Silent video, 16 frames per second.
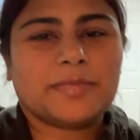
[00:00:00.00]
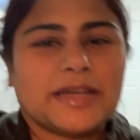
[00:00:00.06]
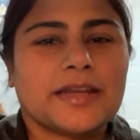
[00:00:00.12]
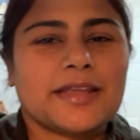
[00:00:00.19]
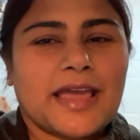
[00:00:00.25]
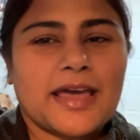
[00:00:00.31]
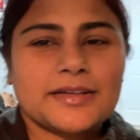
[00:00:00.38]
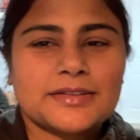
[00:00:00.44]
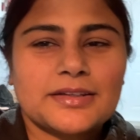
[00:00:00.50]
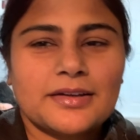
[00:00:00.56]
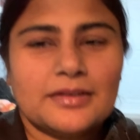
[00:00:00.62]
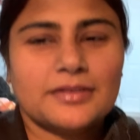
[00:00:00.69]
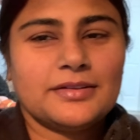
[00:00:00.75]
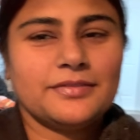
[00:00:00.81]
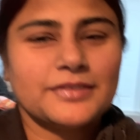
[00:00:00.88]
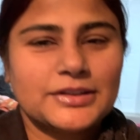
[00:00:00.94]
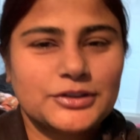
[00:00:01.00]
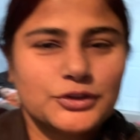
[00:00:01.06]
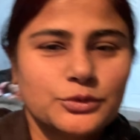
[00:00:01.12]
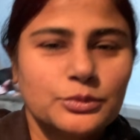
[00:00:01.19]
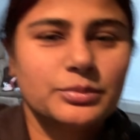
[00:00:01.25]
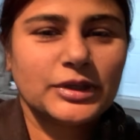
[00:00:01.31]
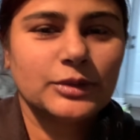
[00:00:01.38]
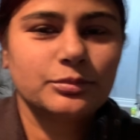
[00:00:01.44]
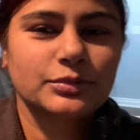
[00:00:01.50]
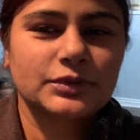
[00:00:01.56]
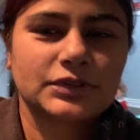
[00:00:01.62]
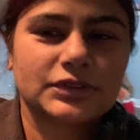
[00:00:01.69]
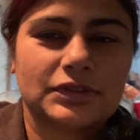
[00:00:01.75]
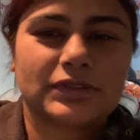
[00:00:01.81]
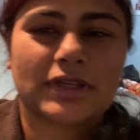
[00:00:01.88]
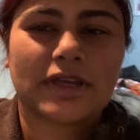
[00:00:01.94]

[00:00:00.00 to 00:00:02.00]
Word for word: in canada with you people